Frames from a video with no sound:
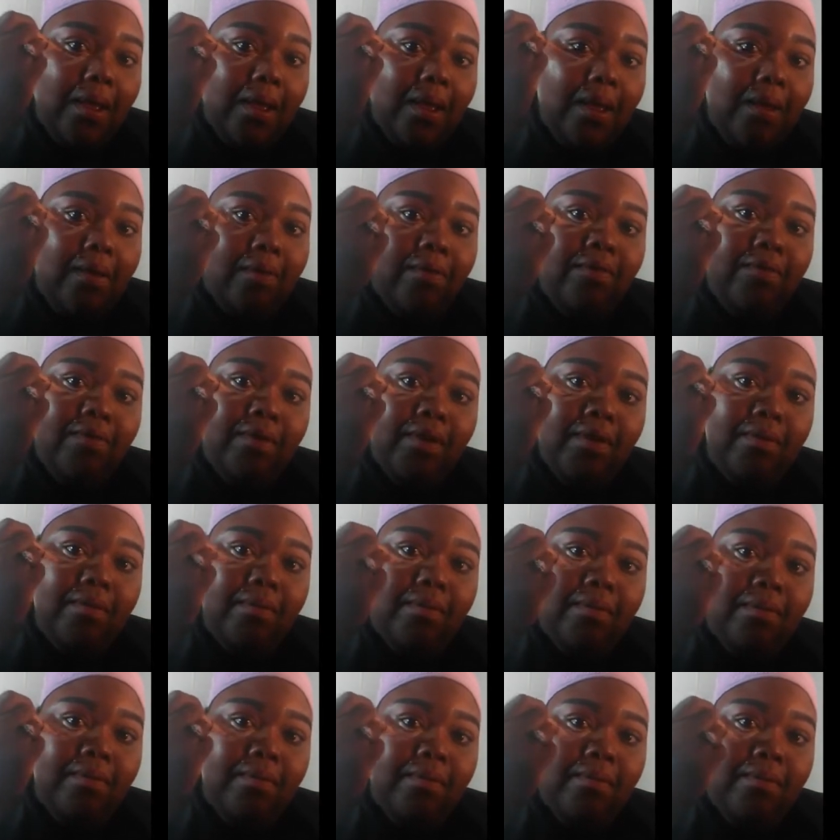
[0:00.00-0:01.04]
of
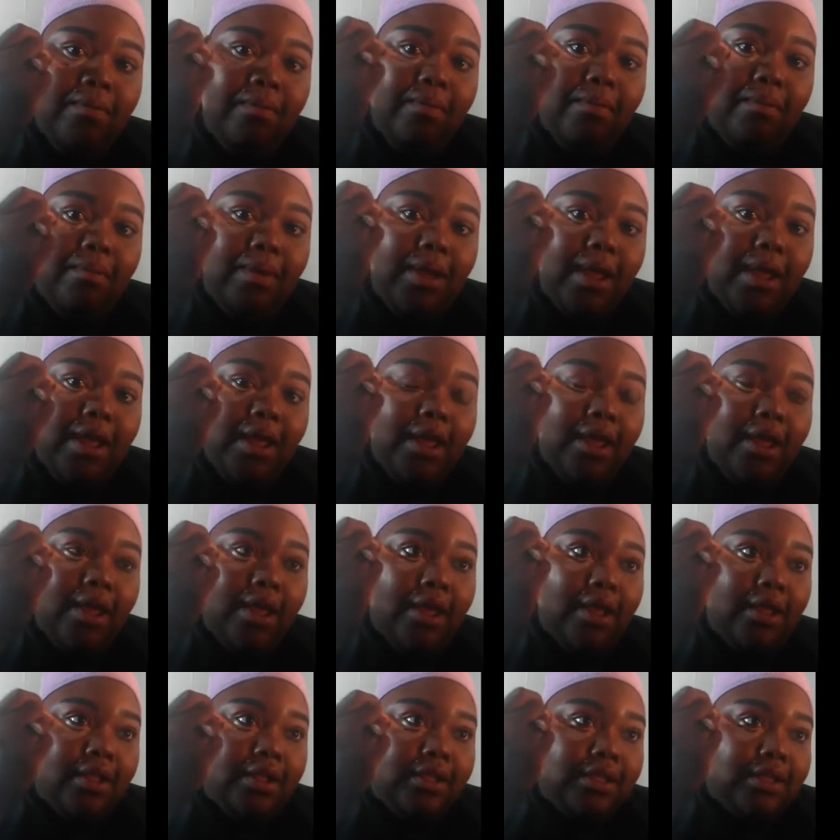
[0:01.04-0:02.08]
my
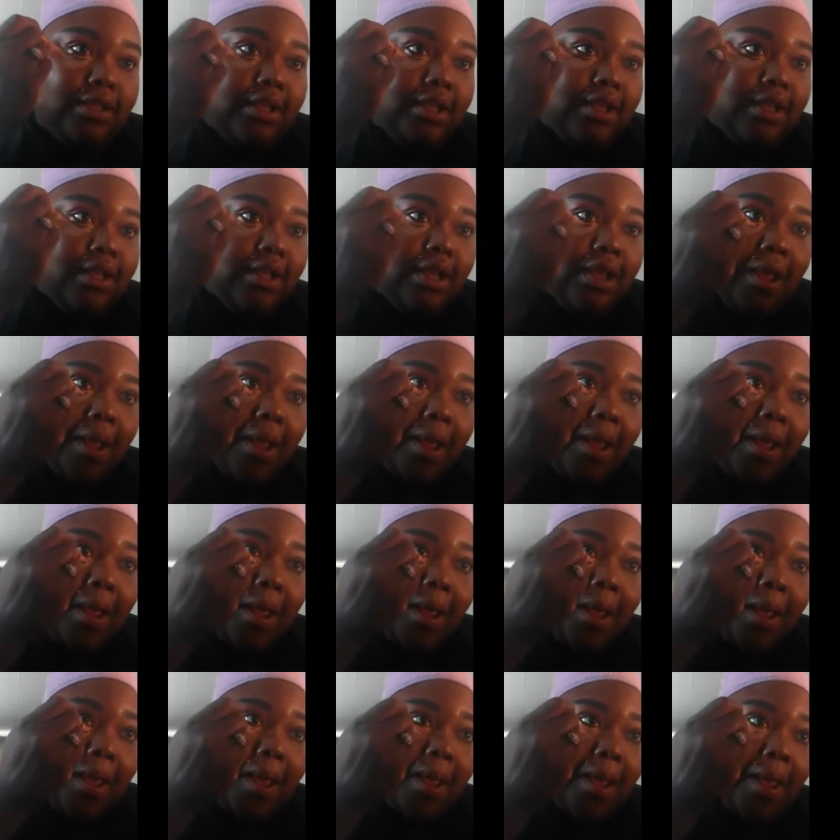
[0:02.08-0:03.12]
eyes
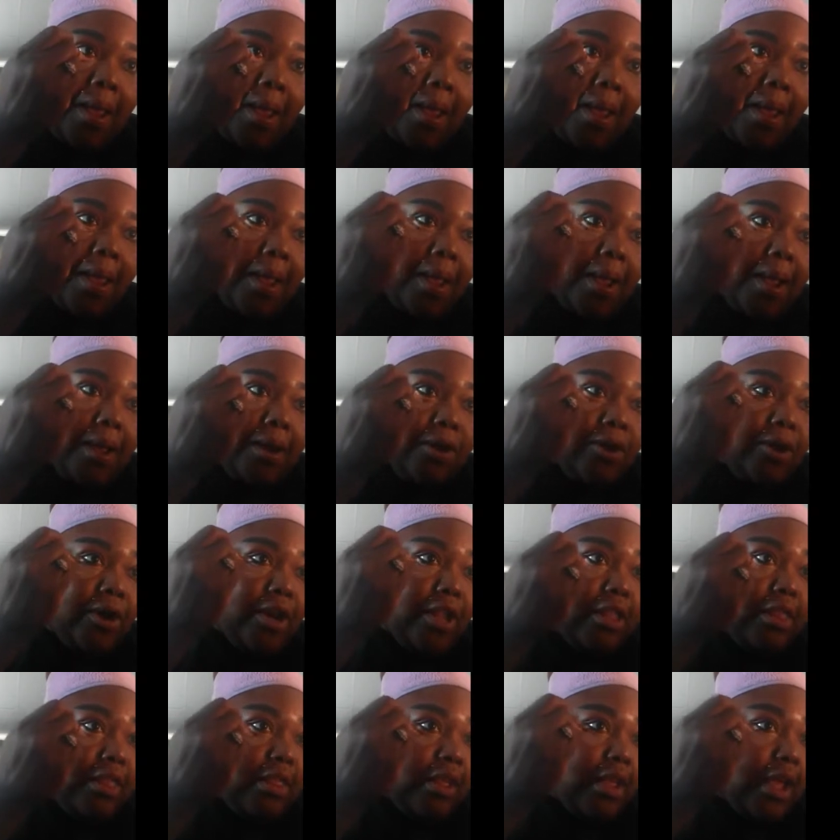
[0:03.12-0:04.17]

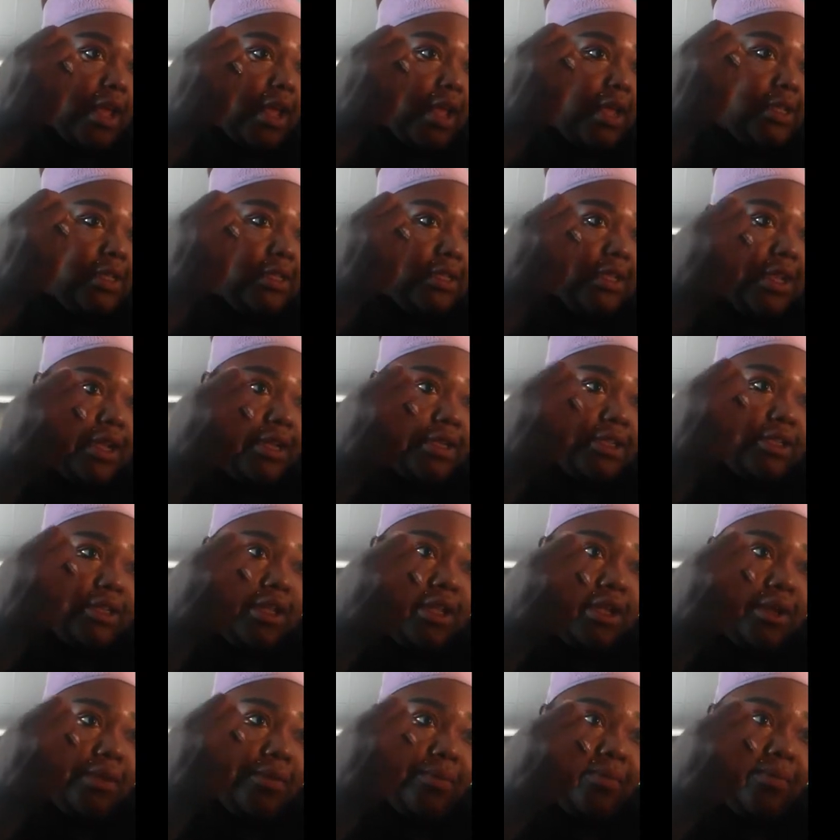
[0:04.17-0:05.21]
underneath the eyes
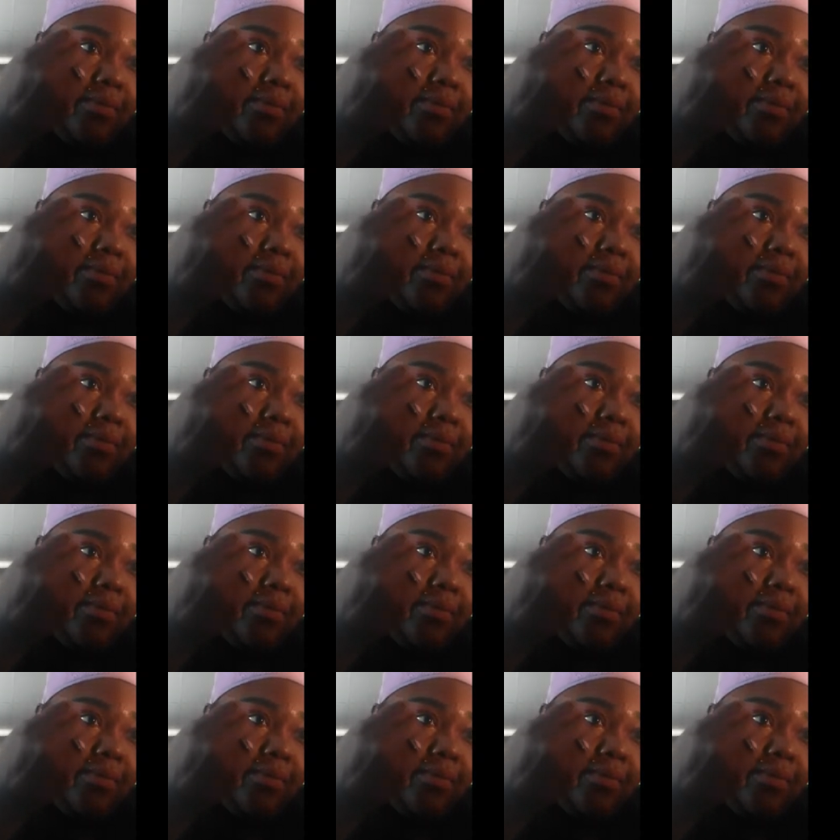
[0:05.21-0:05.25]
actually